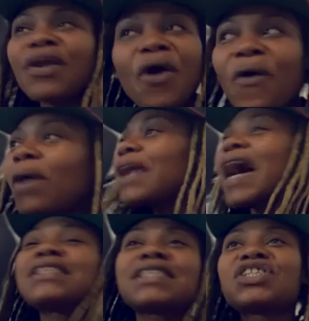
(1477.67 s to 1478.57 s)
No, I'm
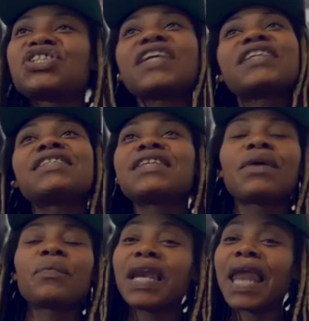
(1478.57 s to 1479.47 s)
not suggesting
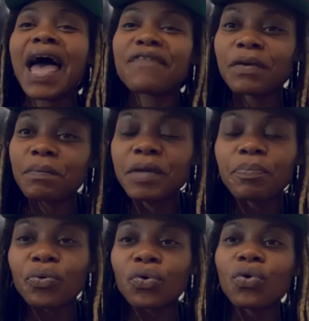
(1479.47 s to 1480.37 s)
that we laugh at
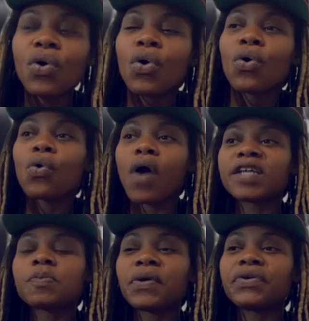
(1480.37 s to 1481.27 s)
people who are
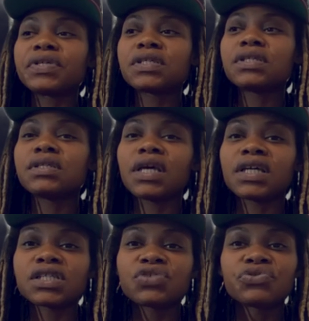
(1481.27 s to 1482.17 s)
experiencing
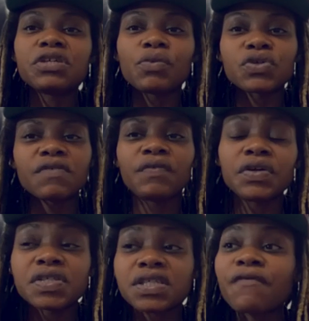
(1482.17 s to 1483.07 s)
extreme or severe
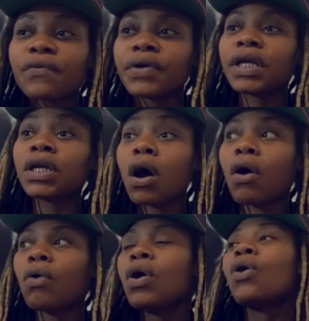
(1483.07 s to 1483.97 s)
suffering.
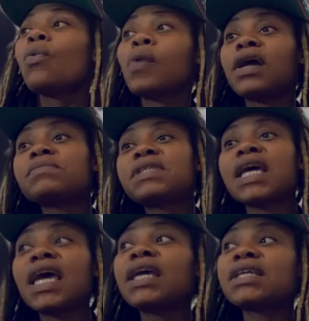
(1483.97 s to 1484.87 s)
No, what I'm
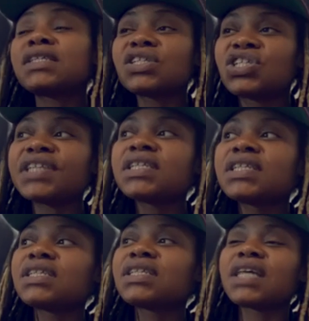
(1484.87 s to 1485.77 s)
saying and suggesting
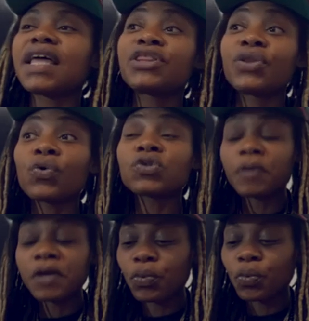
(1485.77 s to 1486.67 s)
is, is that those
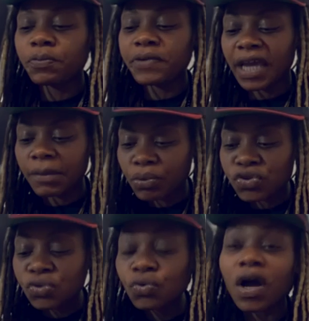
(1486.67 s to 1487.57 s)
people would be able
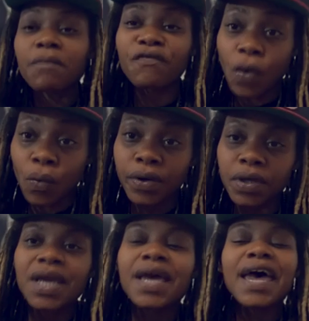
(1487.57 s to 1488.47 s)
to come forward
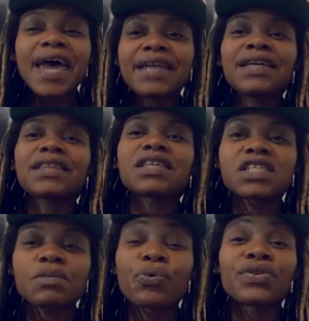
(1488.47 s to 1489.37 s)
and get the
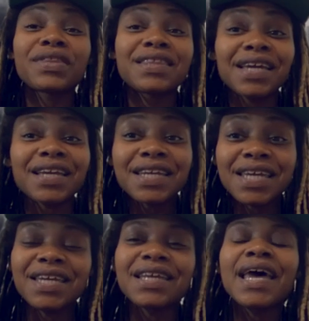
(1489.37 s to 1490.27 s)
support that they
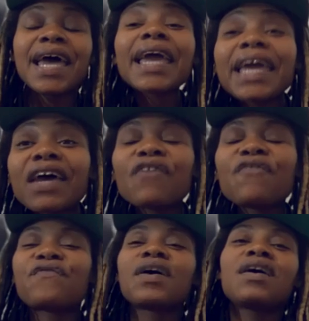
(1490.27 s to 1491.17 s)
need if
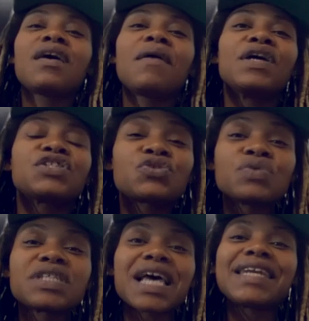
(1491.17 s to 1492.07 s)

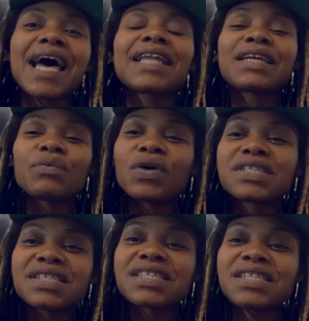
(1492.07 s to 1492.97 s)
suicidality
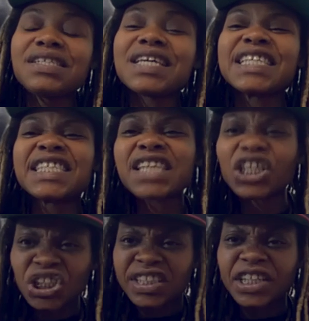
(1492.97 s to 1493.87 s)
wasn't seen as
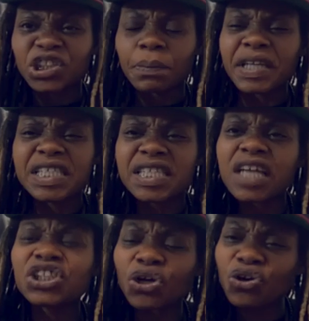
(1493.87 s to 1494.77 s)
such a detriment,
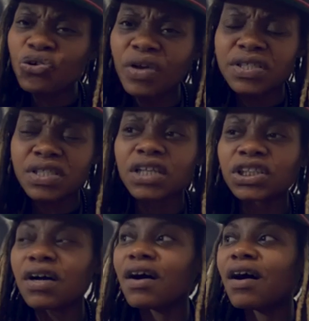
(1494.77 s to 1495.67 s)
such a such
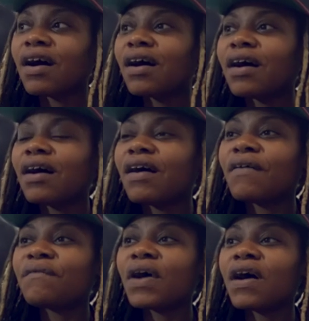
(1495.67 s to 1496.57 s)
a a,
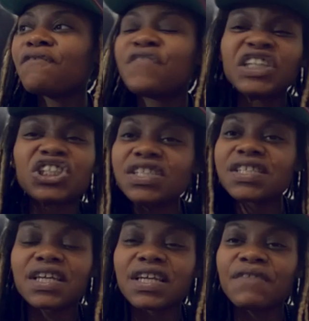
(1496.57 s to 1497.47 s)
a, a
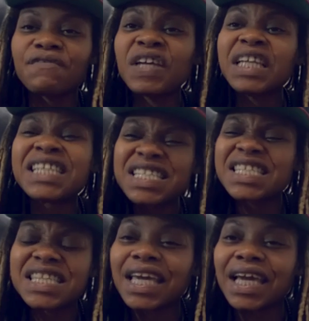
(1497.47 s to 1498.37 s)
vicious and, and villainous
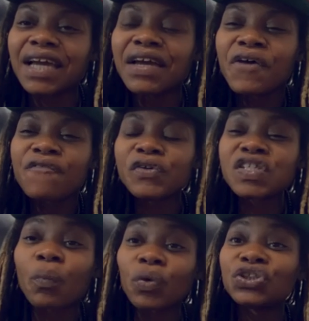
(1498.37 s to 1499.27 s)
thing for
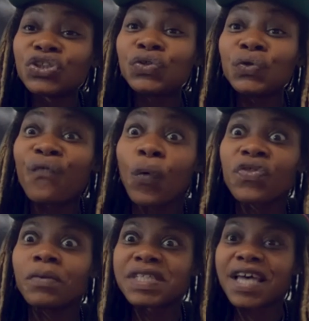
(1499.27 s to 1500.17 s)
someone to do for
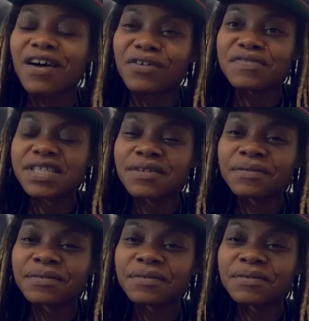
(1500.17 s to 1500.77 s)
themselves.